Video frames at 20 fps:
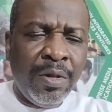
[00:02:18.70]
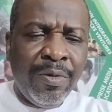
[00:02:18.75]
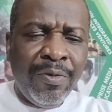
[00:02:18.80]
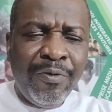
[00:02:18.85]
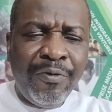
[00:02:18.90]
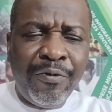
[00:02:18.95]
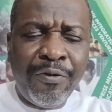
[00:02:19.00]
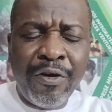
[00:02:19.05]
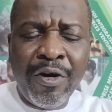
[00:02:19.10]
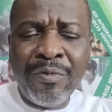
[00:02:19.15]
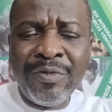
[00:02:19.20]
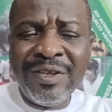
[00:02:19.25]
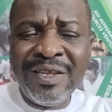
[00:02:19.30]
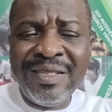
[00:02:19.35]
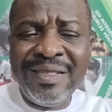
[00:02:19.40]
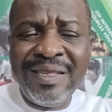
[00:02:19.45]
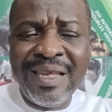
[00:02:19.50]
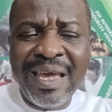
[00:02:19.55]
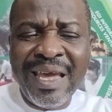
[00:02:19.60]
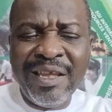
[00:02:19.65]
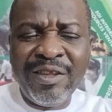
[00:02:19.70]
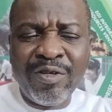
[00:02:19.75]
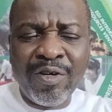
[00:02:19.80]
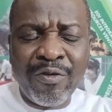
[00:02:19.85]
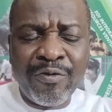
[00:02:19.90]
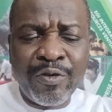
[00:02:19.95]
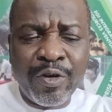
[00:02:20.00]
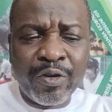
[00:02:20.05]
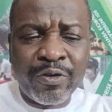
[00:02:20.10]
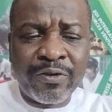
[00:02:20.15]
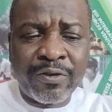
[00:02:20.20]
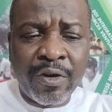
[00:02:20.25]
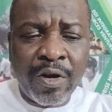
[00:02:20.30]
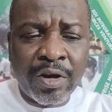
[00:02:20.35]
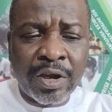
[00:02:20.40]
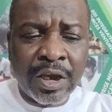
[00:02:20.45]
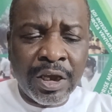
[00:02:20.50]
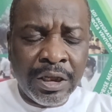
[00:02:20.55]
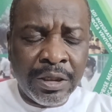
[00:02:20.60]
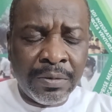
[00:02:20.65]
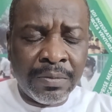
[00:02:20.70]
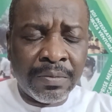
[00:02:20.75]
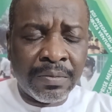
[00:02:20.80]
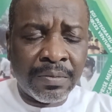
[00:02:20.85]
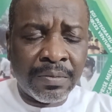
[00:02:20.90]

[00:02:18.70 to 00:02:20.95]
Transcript: From the date of your stocking,